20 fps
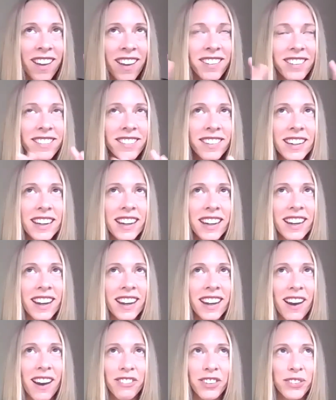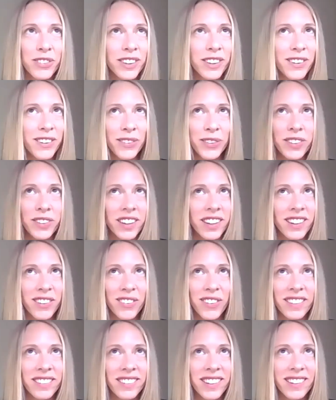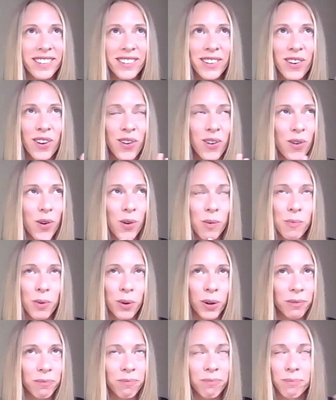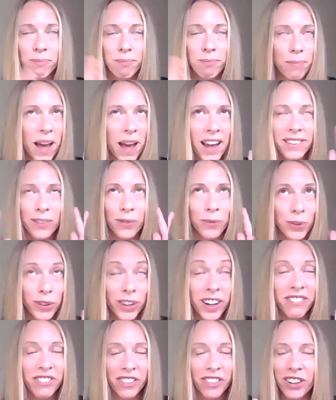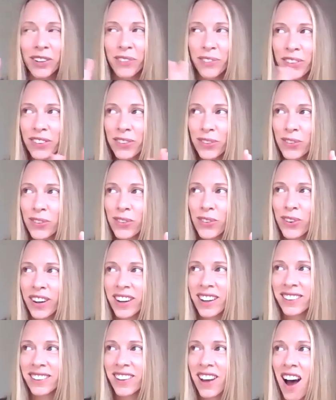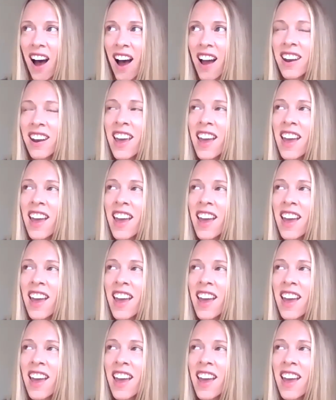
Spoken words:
scene, and everyone knows it who has kids at home or pets or whatever. It was quite a lot.